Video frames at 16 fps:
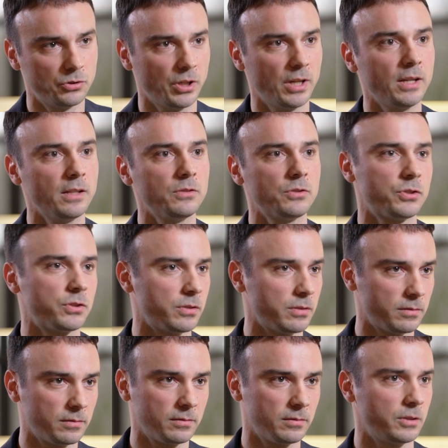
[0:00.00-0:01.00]
change
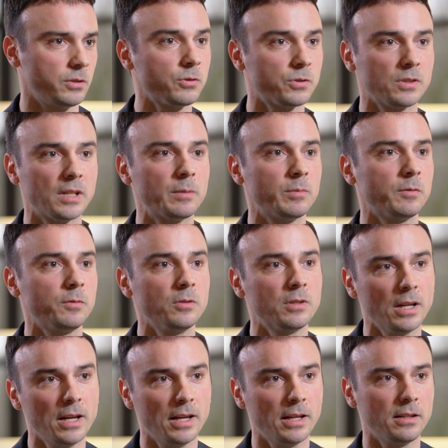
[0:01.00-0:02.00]
the username if you
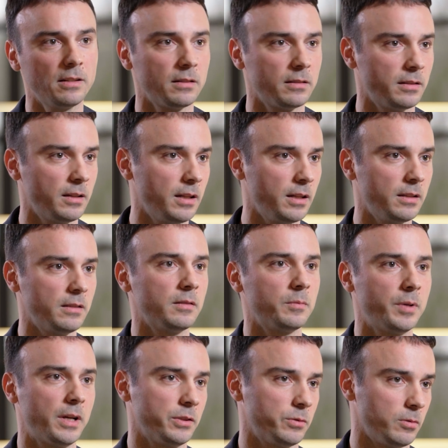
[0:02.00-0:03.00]
can and
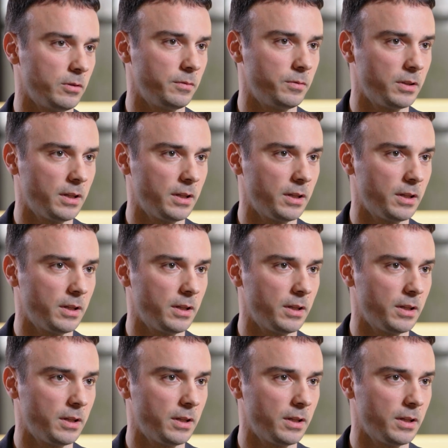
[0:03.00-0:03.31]
the password if